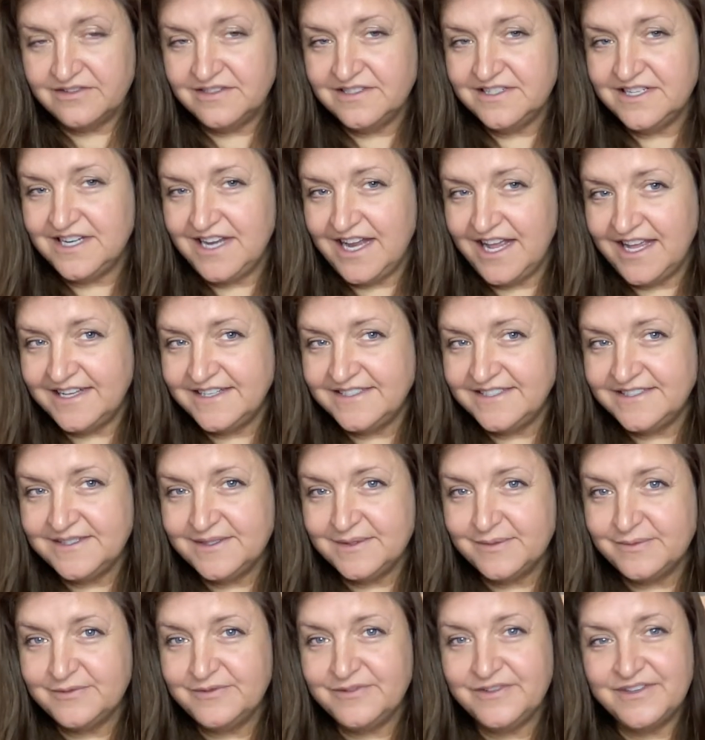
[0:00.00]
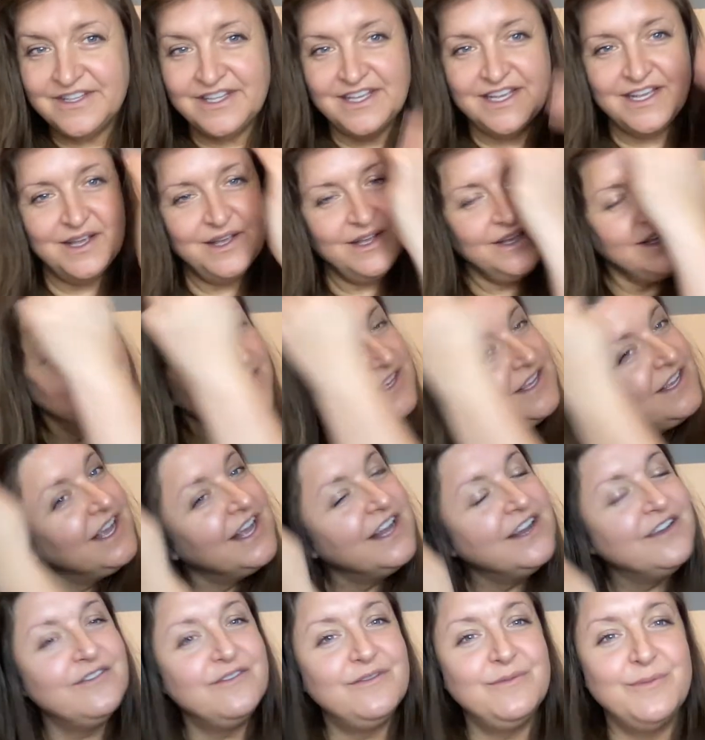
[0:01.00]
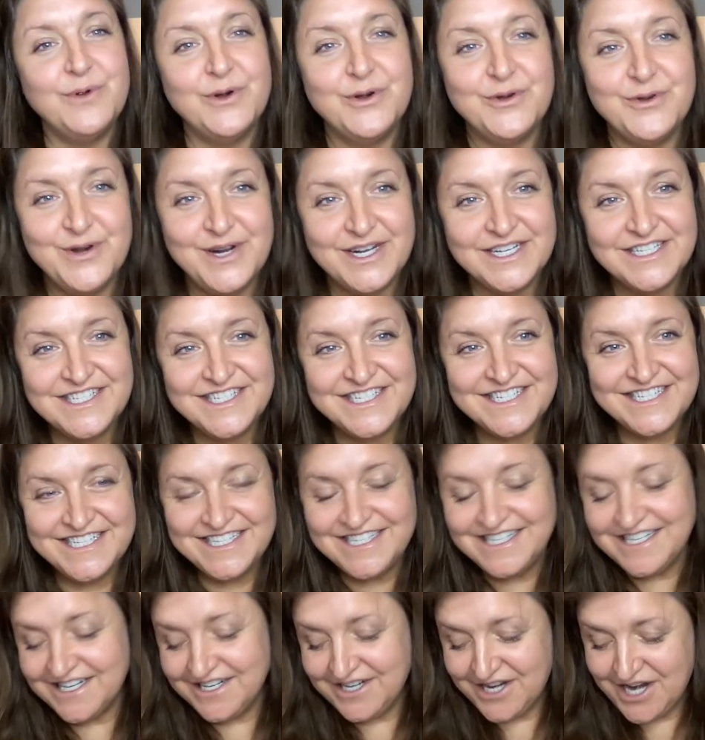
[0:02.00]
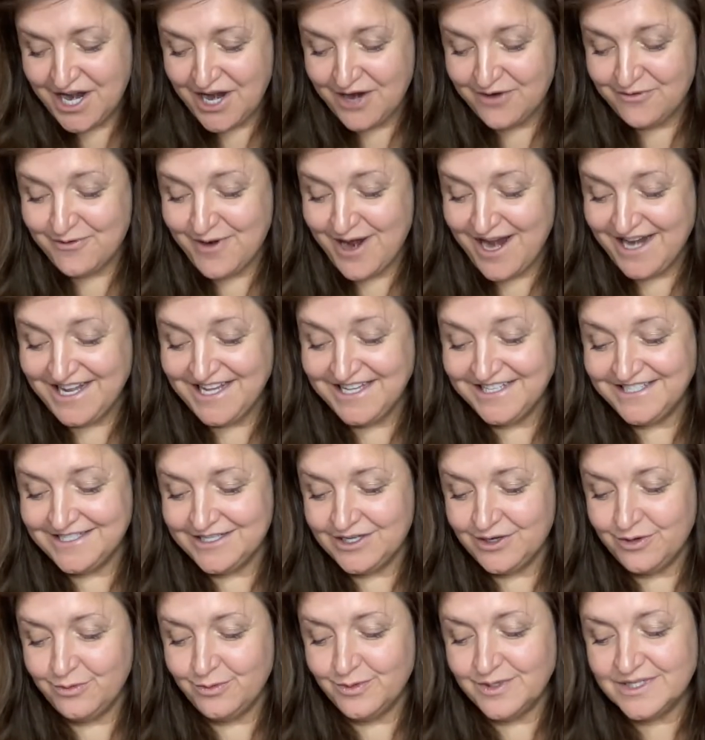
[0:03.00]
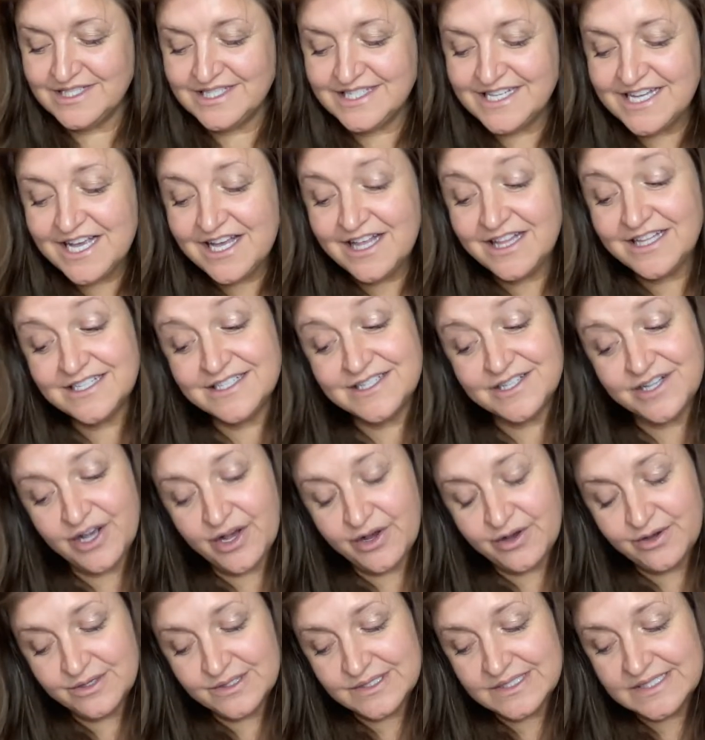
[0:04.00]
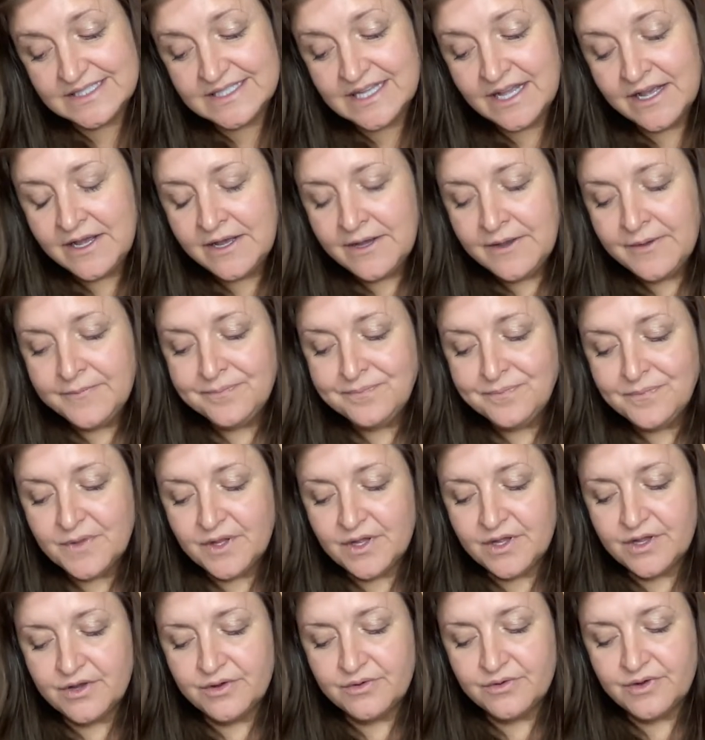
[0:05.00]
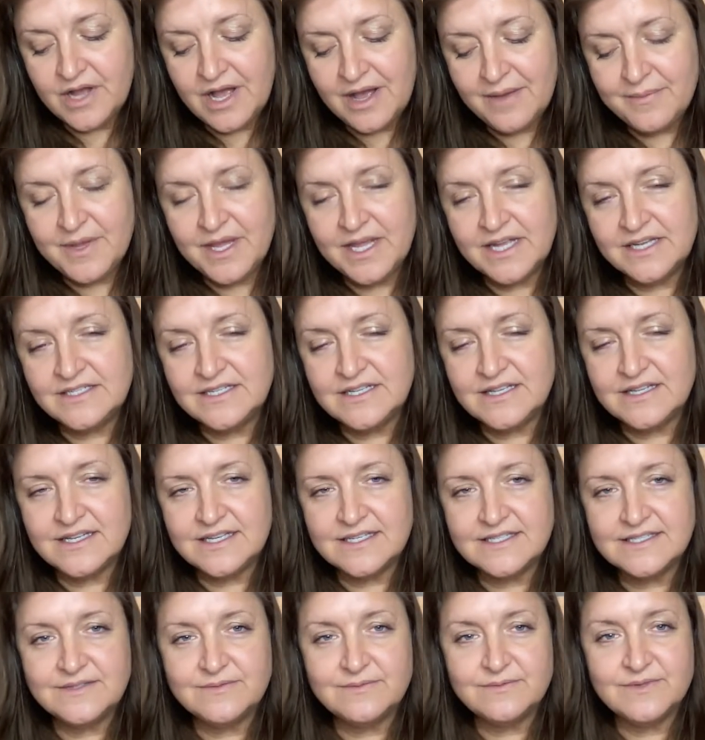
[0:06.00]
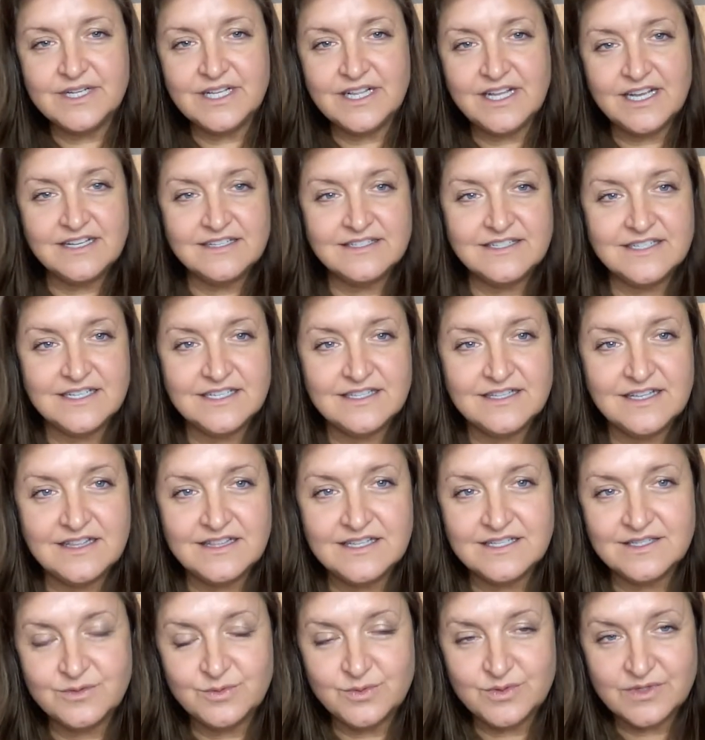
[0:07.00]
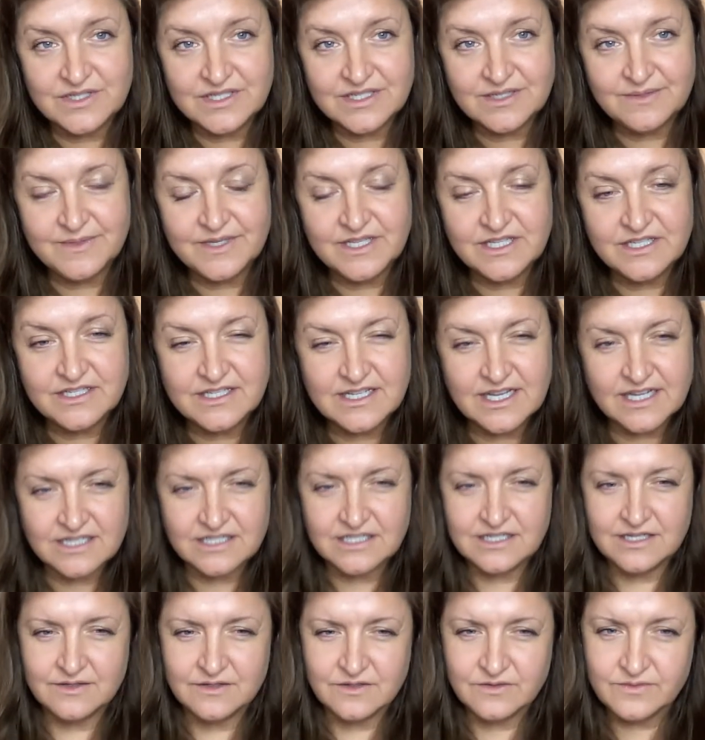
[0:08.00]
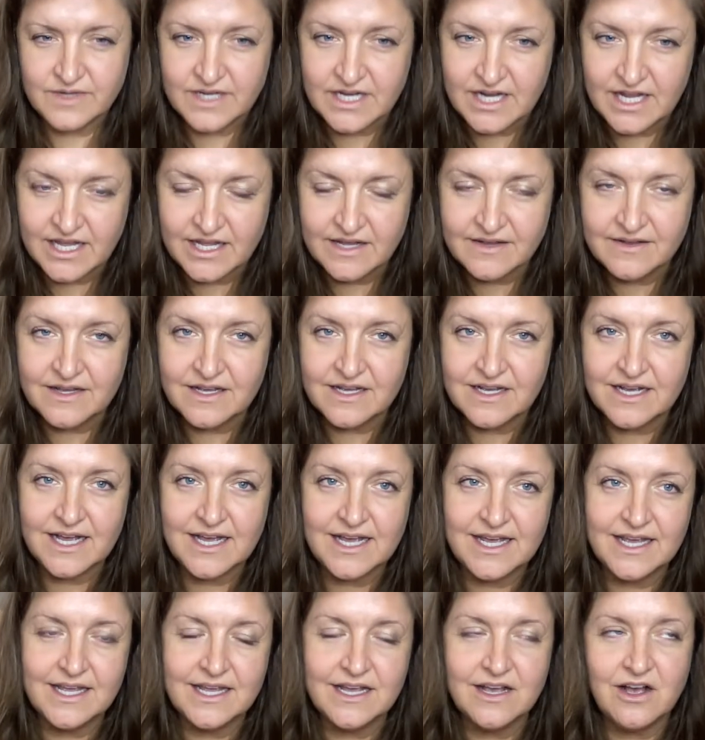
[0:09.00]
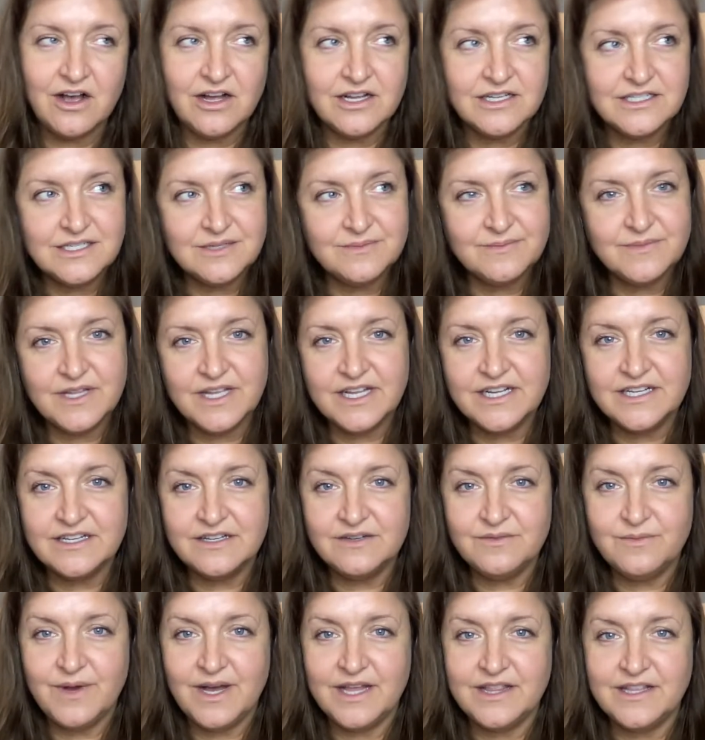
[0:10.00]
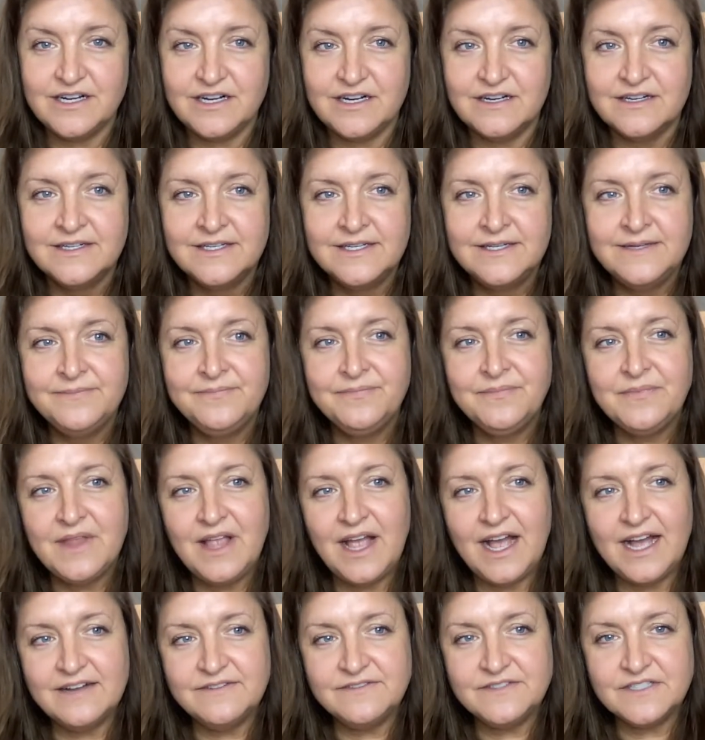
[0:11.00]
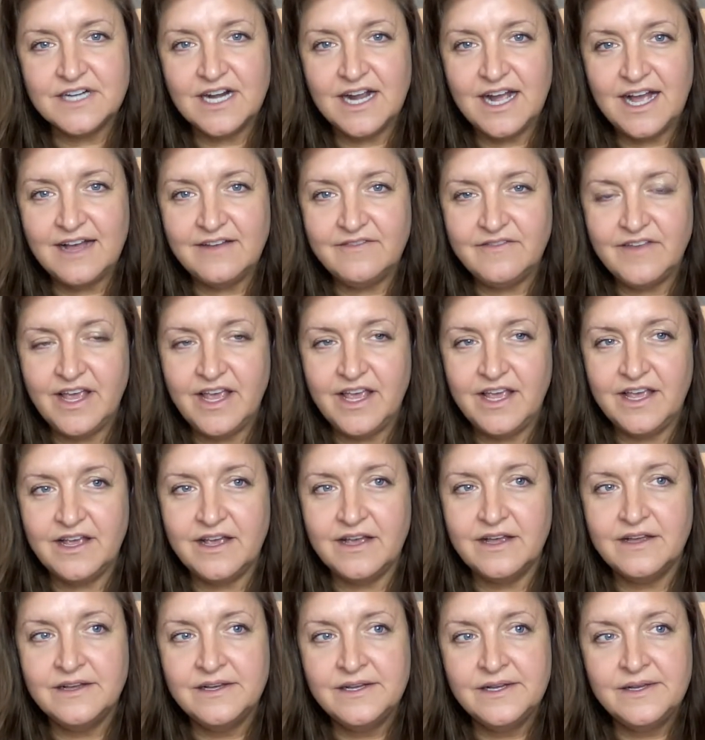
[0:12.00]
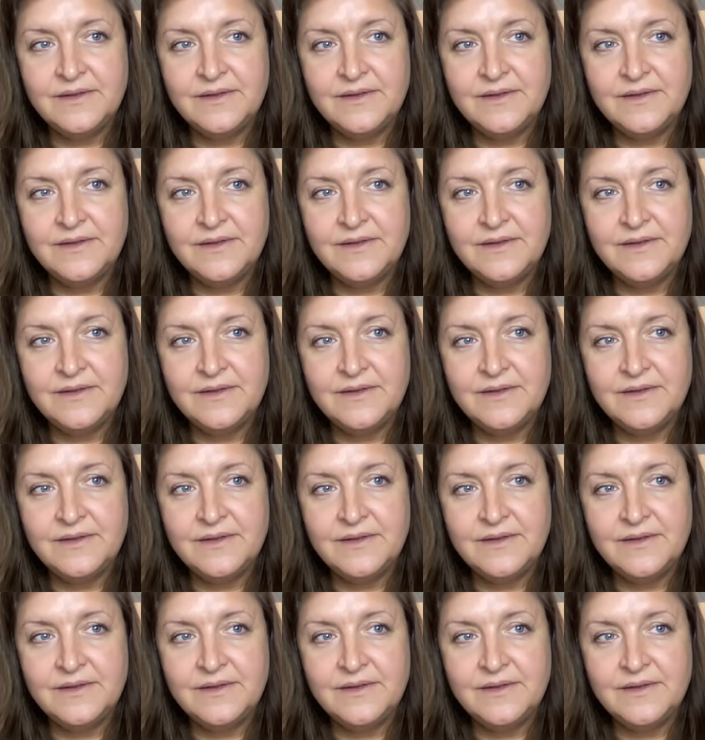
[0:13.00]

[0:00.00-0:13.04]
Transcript: today I'm feeling kind of more rested and ready. So we'll see how this goes. Coming into this, realizing that this was going to be the section I was reading, I contemplated whether, after having